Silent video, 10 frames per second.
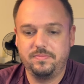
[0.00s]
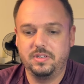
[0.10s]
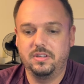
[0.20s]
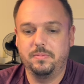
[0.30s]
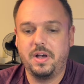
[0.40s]

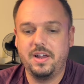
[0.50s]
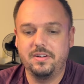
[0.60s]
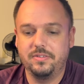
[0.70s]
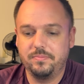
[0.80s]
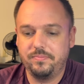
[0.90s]
I
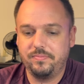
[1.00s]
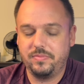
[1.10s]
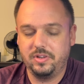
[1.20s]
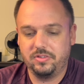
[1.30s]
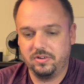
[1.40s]
don't
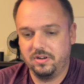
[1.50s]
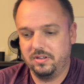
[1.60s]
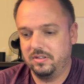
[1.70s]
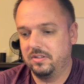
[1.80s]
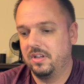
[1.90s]
think they're going
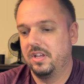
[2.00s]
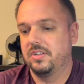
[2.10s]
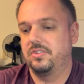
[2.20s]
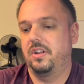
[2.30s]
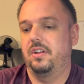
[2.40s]
to
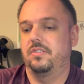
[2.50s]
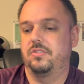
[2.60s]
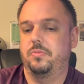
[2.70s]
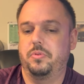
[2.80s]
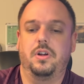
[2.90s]
stay
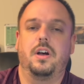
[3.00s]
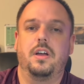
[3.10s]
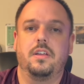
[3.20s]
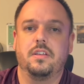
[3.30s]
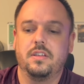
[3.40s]
super high.